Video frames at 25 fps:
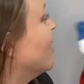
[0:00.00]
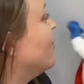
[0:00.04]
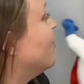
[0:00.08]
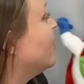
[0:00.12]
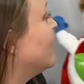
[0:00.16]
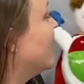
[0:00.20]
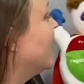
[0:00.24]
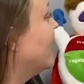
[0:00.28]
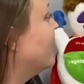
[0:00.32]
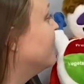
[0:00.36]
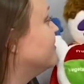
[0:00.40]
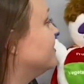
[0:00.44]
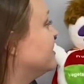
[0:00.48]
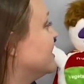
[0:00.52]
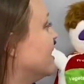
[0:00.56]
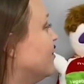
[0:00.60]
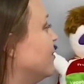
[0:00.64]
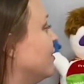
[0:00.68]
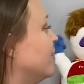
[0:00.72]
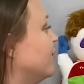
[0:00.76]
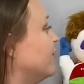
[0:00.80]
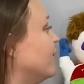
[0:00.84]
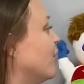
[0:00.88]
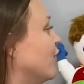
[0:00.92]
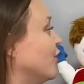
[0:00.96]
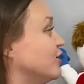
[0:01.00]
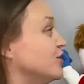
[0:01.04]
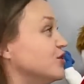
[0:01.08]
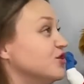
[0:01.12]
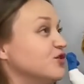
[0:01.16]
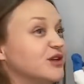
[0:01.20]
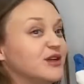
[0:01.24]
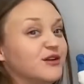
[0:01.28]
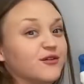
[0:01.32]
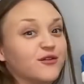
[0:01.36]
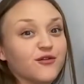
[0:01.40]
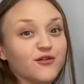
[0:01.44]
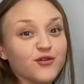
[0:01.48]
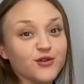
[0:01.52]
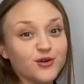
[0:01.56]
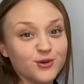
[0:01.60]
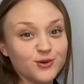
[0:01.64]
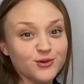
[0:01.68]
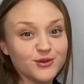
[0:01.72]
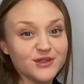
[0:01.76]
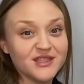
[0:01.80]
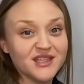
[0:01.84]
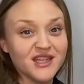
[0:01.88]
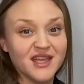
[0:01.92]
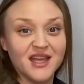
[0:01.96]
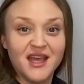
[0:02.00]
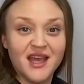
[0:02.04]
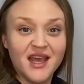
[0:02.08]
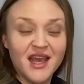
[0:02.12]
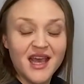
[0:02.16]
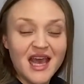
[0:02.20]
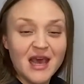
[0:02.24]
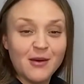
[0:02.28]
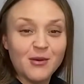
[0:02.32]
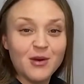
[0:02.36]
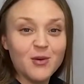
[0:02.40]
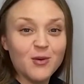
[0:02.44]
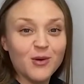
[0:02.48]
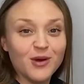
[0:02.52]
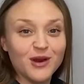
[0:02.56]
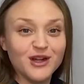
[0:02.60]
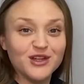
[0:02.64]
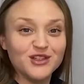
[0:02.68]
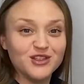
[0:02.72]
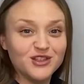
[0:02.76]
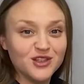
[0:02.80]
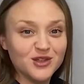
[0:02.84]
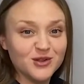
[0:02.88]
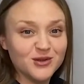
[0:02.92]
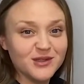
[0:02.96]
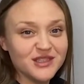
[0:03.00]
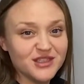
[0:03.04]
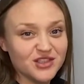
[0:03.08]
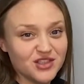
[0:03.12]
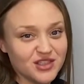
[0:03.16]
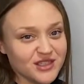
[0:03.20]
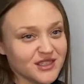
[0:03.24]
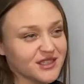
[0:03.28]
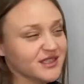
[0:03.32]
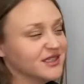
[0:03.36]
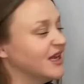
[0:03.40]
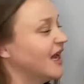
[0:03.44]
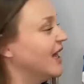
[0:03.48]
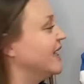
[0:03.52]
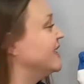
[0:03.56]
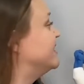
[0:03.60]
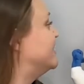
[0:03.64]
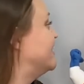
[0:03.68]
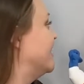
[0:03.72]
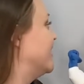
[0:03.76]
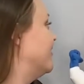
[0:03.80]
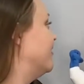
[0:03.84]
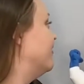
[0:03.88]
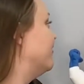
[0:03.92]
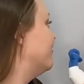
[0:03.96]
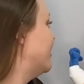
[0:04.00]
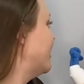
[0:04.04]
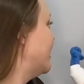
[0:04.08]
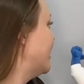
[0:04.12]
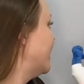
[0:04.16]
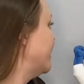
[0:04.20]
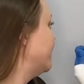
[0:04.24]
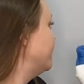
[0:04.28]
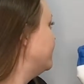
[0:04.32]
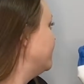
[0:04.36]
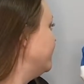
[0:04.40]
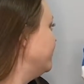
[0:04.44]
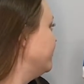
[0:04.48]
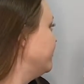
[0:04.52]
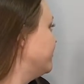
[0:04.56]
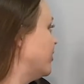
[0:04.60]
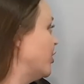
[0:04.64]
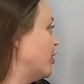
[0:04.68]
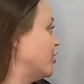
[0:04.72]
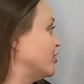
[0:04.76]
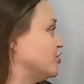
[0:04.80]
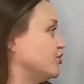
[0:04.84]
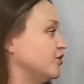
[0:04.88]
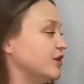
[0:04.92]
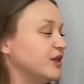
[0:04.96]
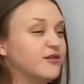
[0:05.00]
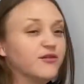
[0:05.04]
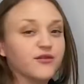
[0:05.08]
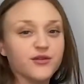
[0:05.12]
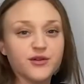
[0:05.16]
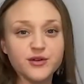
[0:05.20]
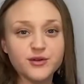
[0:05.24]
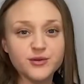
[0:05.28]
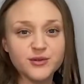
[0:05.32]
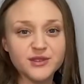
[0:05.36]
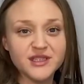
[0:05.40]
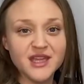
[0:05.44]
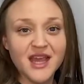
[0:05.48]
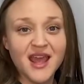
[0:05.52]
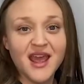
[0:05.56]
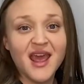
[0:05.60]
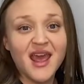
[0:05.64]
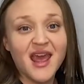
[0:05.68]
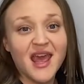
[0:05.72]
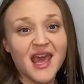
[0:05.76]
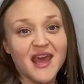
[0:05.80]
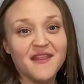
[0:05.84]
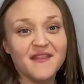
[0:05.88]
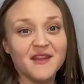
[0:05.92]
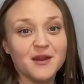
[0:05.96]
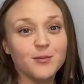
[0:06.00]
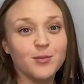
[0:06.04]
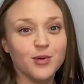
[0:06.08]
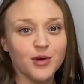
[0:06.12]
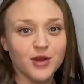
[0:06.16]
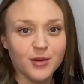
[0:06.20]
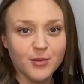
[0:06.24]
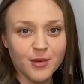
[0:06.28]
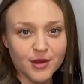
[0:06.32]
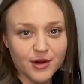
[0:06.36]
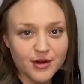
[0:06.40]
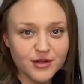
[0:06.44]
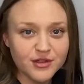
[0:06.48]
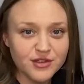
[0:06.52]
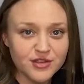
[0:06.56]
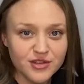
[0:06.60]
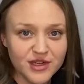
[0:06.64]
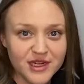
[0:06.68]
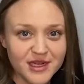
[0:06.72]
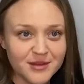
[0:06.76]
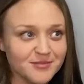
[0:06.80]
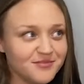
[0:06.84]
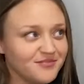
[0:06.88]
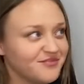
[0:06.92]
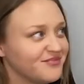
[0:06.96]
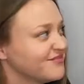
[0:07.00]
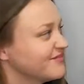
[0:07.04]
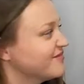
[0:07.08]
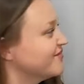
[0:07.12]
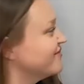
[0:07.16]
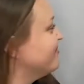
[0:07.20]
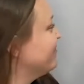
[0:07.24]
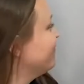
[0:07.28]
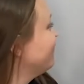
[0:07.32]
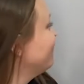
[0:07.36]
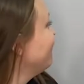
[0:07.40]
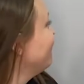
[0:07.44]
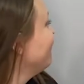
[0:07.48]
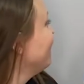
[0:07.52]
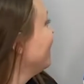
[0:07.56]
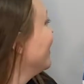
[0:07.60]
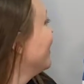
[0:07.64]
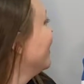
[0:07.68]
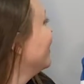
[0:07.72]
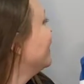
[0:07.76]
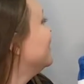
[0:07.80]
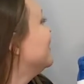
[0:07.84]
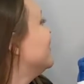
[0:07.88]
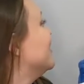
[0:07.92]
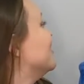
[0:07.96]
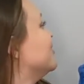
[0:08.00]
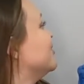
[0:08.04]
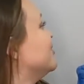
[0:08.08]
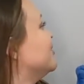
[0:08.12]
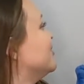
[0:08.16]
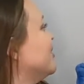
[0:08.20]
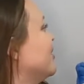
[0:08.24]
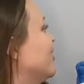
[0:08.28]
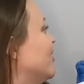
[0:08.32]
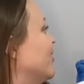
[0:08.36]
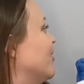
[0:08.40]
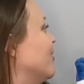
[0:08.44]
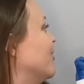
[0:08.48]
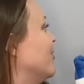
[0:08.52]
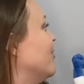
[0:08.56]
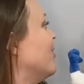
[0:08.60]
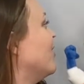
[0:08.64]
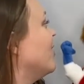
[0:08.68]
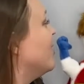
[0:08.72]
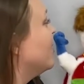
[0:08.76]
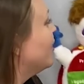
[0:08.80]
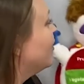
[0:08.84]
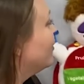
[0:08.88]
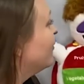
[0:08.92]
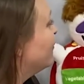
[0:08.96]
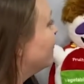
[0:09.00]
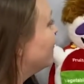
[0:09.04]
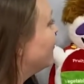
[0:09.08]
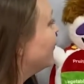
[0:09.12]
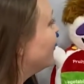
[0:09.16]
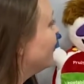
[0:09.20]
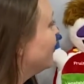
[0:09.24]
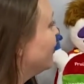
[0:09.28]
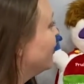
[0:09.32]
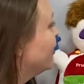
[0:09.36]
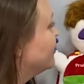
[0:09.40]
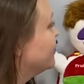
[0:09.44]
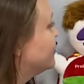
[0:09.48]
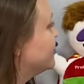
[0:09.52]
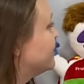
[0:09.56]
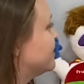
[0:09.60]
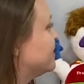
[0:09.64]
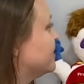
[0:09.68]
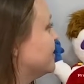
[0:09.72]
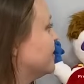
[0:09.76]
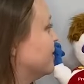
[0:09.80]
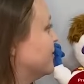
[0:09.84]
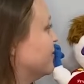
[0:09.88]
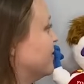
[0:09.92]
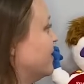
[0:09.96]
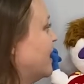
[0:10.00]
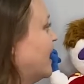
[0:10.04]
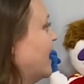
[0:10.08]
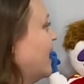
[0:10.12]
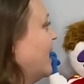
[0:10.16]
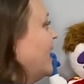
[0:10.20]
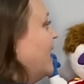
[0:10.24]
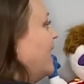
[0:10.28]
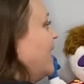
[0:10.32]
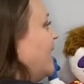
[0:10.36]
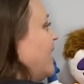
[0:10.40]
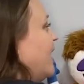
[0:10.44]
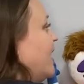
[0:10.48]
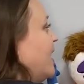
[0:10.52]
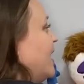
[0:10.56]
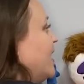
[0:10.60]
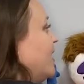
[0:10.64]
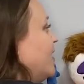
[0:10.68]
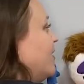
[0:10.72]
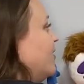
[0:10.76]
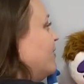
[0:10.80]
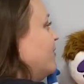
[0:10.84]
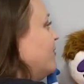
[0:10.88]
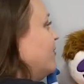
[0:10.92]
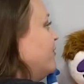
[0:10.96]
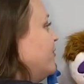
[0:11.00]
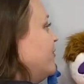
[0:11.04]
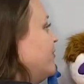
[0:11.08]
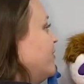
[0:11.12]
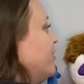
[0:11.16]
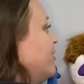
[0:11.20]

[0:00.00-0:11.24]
and we have some of our tree fruits. What we want to do is just identify our tree fruits and then put them on our tree. So first we have